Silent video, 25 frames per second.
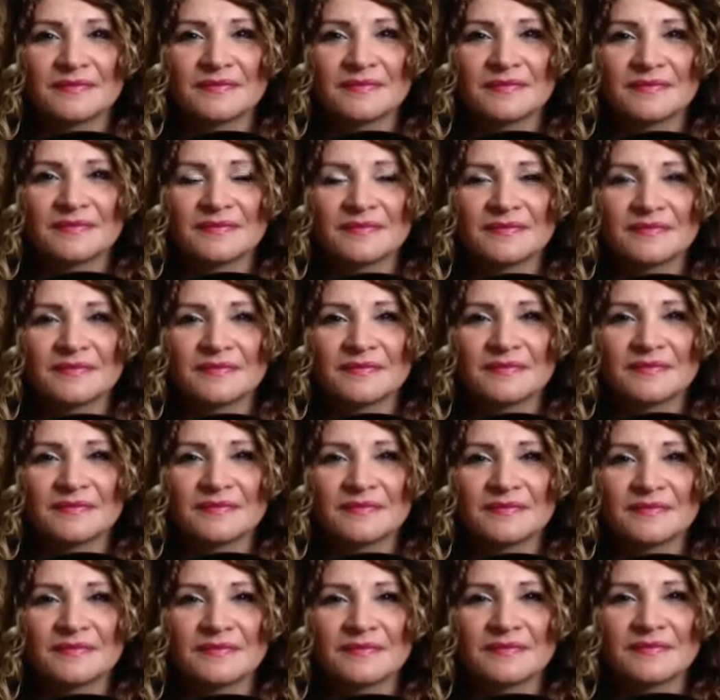
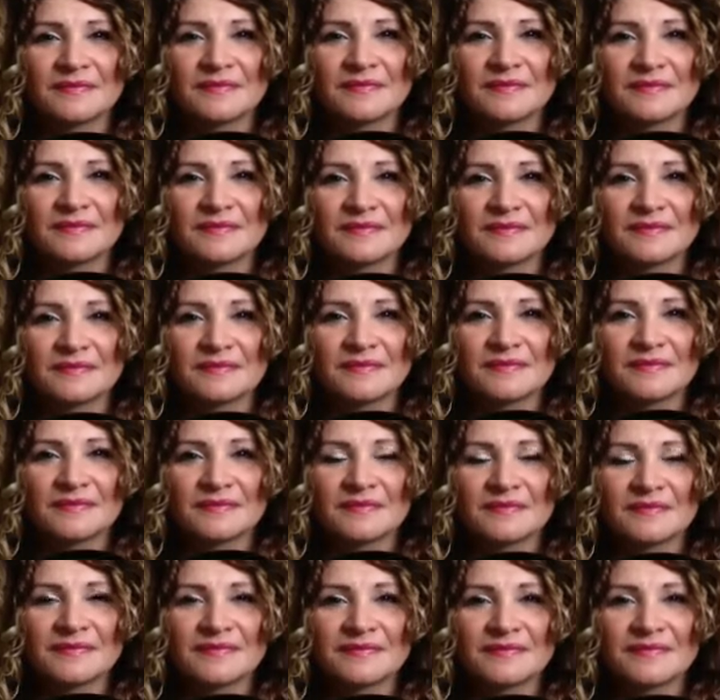
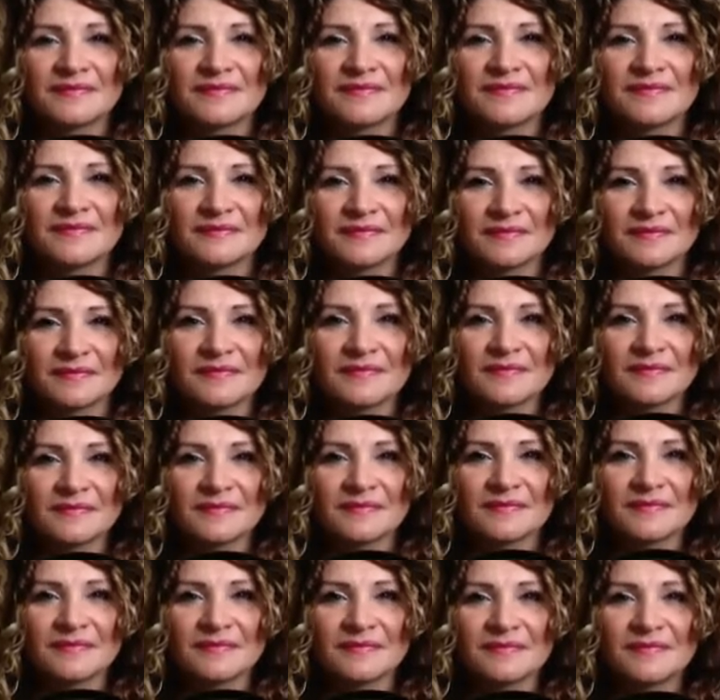
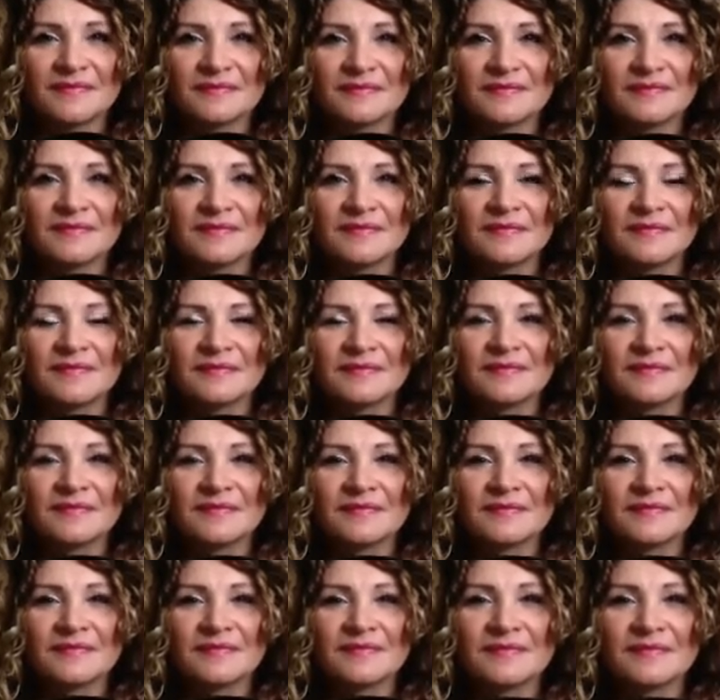
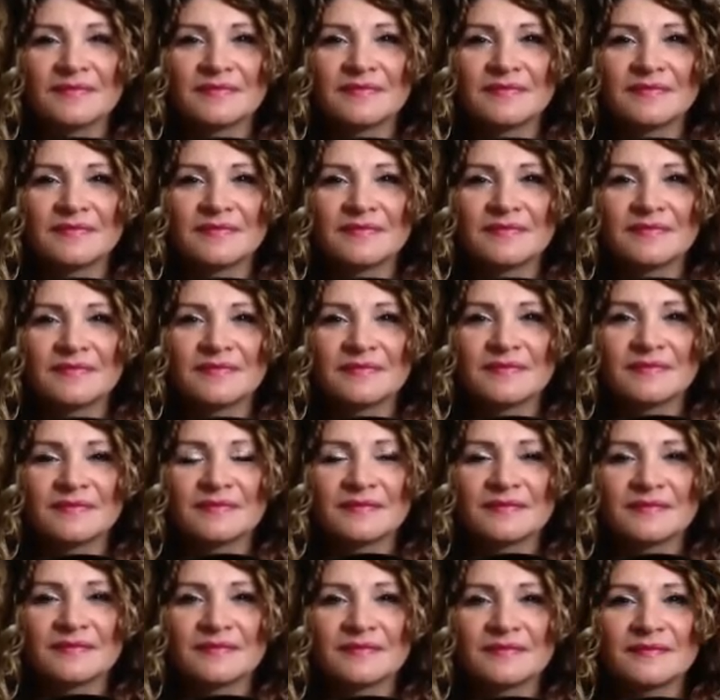
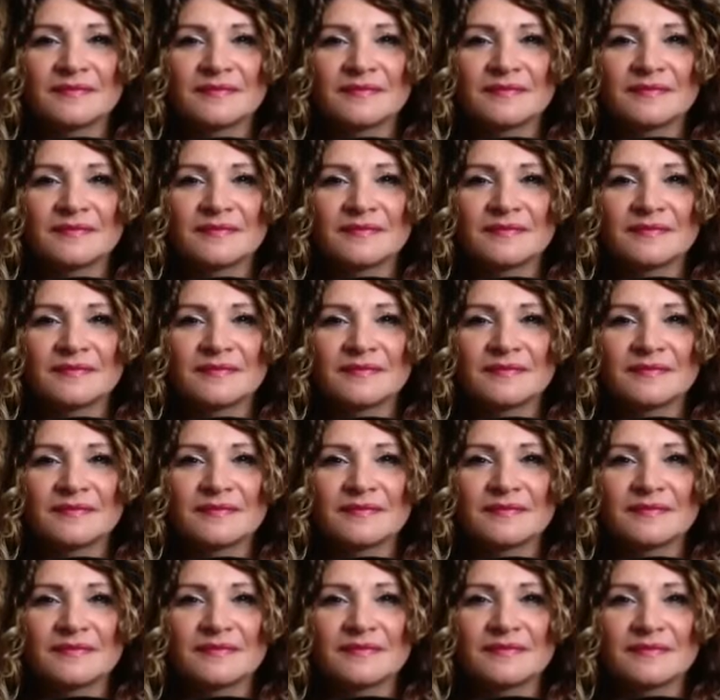
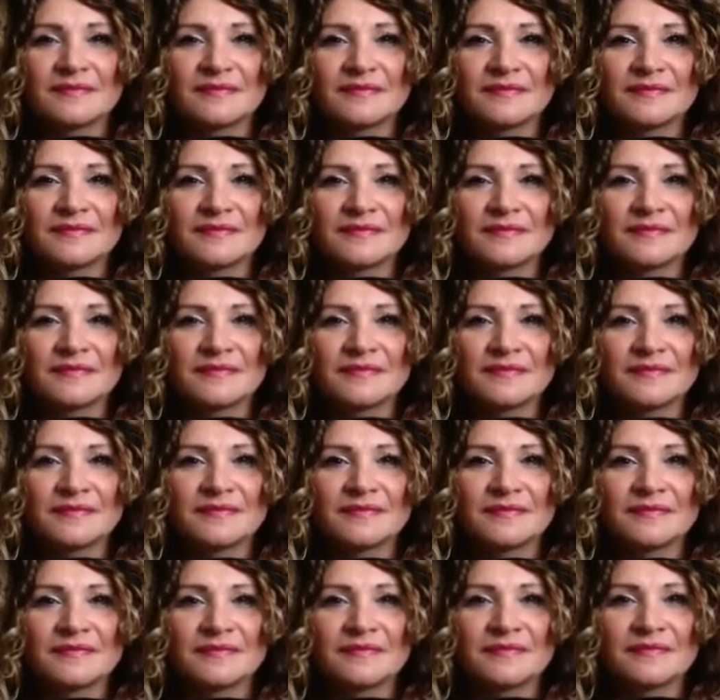
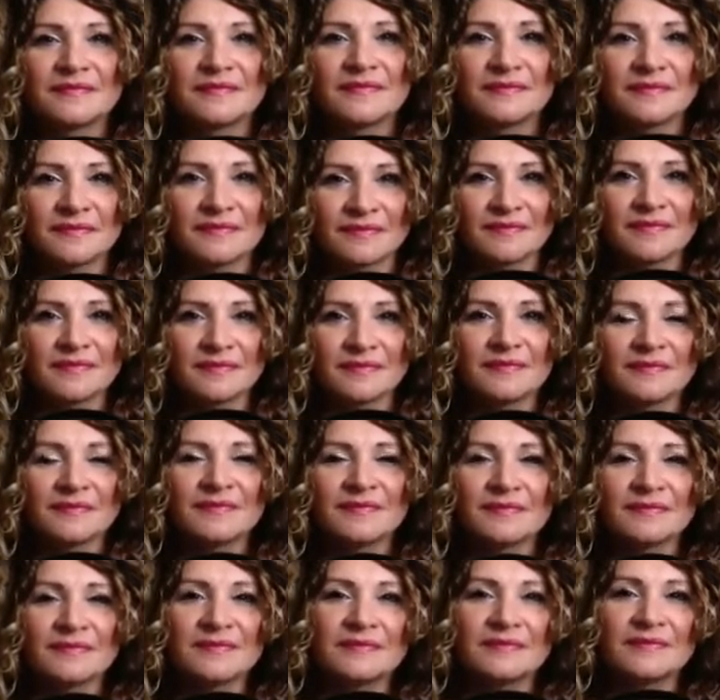This person isn't speaking.